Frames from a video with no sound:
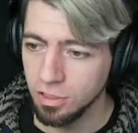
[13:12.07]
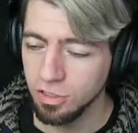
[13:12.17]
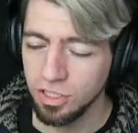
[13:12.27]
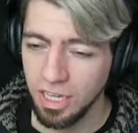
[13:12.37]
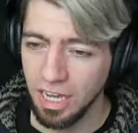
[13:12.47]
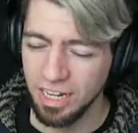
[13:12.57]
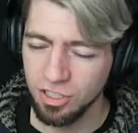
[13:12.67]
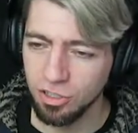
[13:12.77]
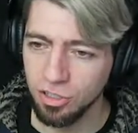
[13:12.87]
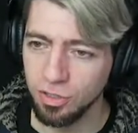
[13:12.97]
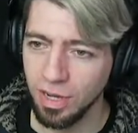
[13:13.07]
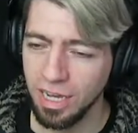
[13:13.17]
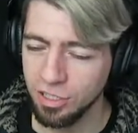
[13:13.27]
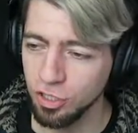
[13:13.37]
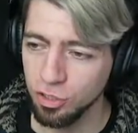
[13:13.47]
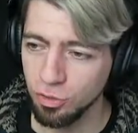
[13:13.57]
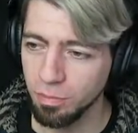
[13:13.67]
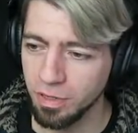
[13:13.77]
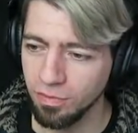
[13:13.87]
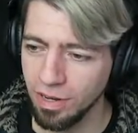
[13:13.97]
So yeah, and so I had to do a
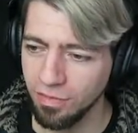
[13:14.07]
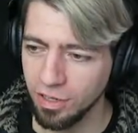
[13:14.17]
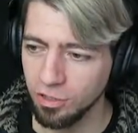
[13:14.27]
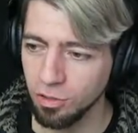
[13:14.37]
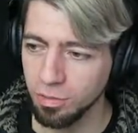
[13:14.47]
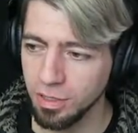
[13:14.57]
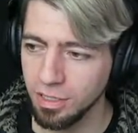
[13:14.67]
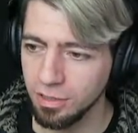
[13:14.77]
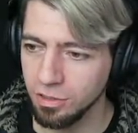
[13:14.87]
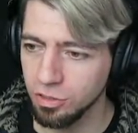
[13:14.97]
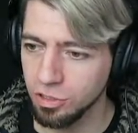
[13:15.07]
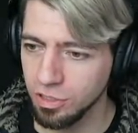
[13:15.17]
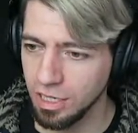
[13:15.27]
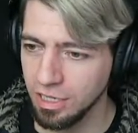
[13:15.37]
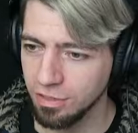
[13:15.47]
bit of leveling up to